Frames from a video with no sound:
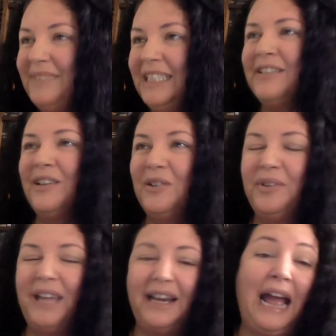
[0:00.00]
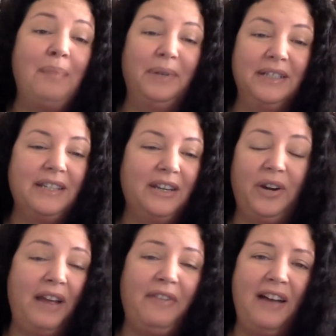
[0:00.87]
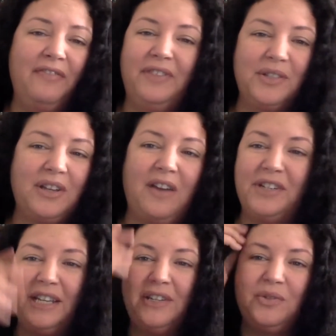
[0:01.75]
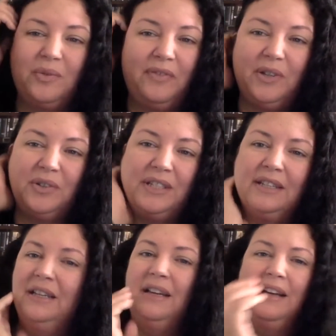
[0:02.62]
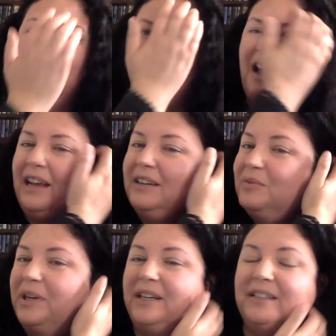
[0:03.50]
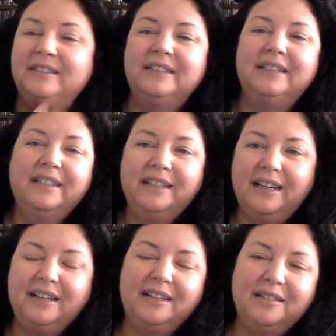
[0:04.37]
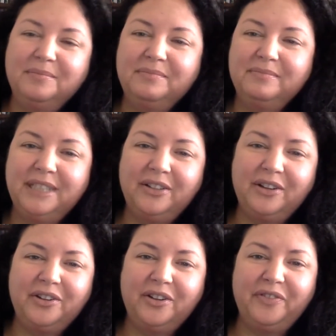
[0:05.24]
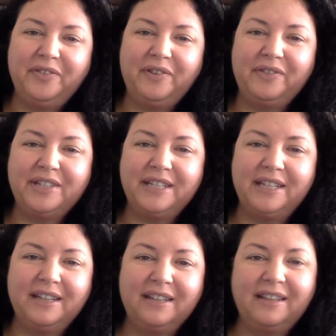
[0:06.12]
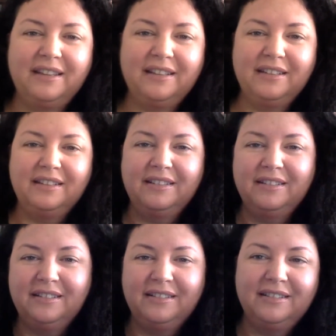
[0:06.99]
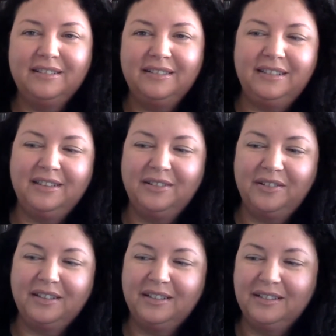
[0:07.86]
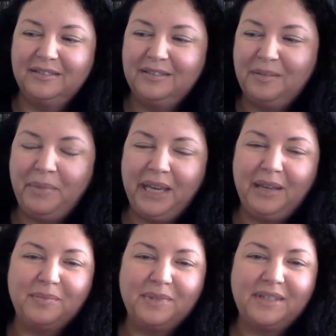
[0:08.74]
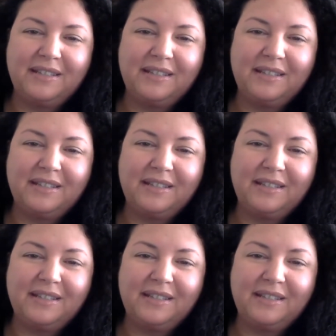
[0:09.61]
So that happens, and I've had those conversations with folks a lot where, I don't know if you've ever seen the memes,